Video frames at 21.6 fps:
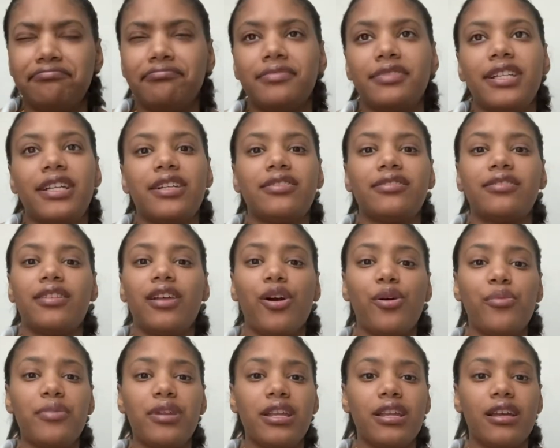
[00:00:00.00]
There's so
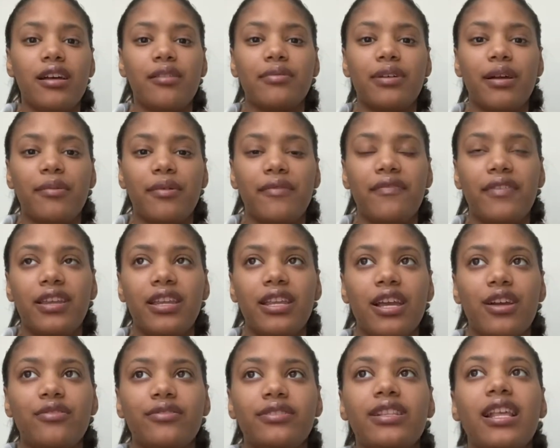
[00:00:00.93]
many upcoming
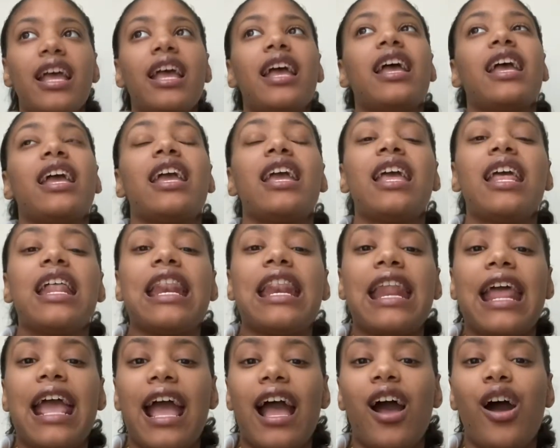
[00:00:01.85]
videos, and
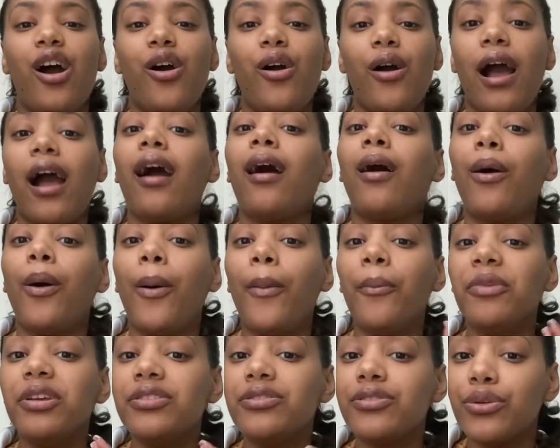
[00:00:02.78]
now hold
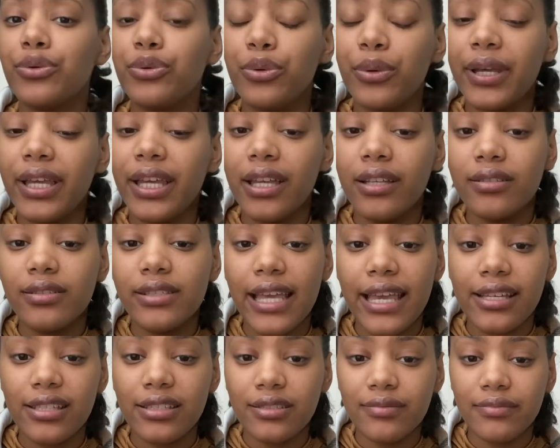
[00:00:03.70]
me to it,
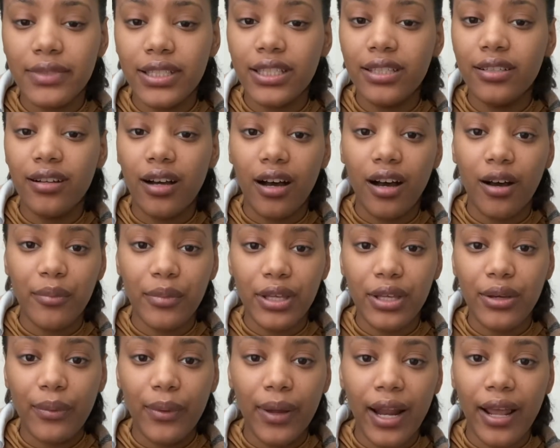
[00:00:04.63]
text me, call
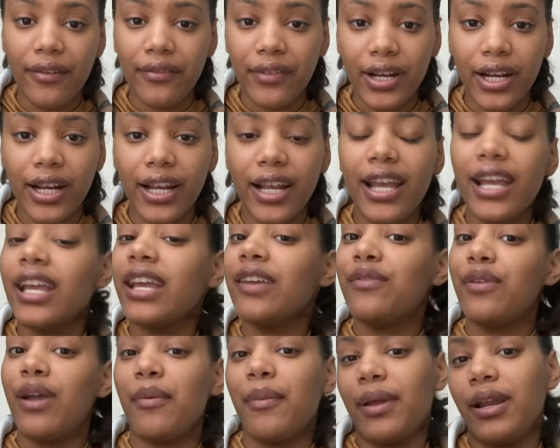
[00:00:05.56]
me, whatever, if
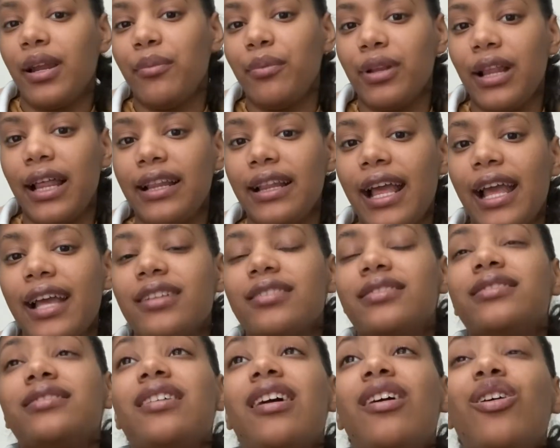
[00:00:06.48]
you have my number like that,
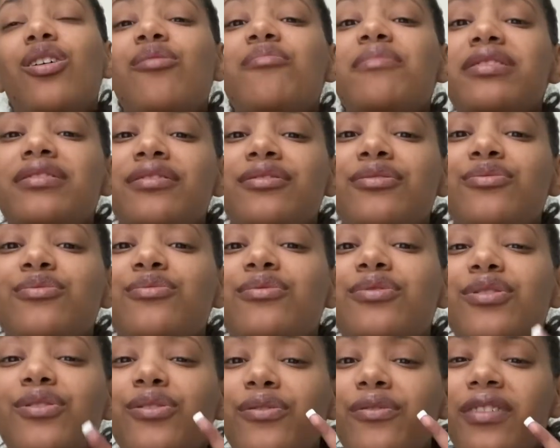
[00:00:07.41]
hold me to
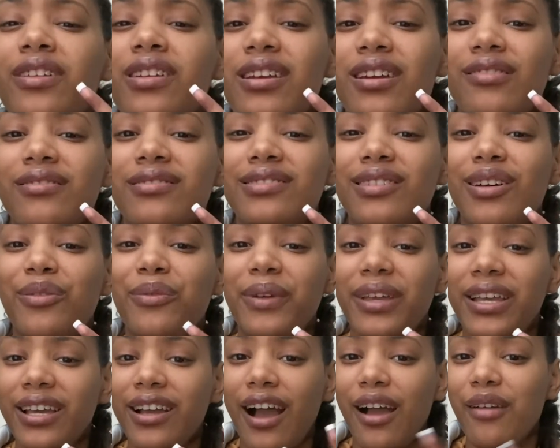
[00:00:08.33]
2 videos a
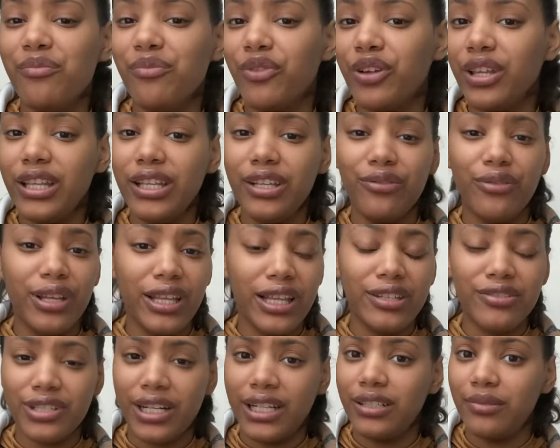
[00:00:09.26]
week. I'm really, really
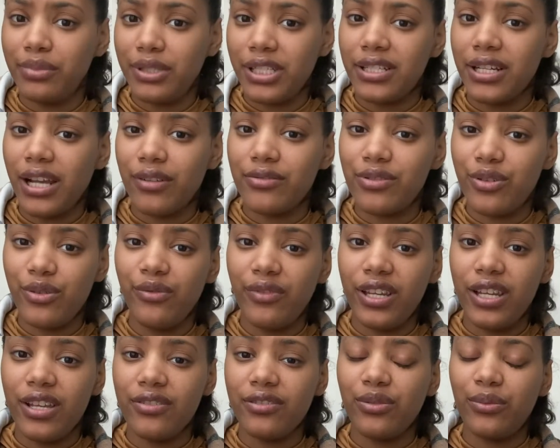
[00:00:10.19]
trying to push out 2
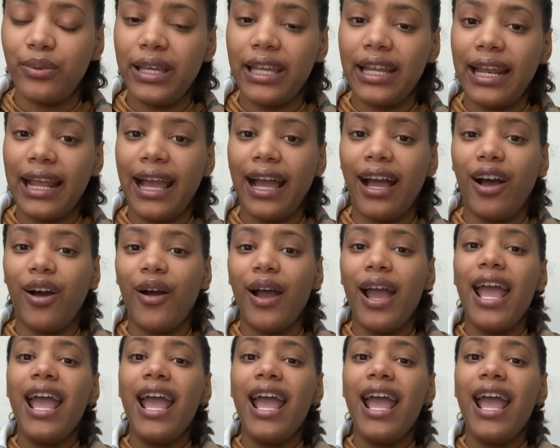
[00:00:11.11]
videos a week now,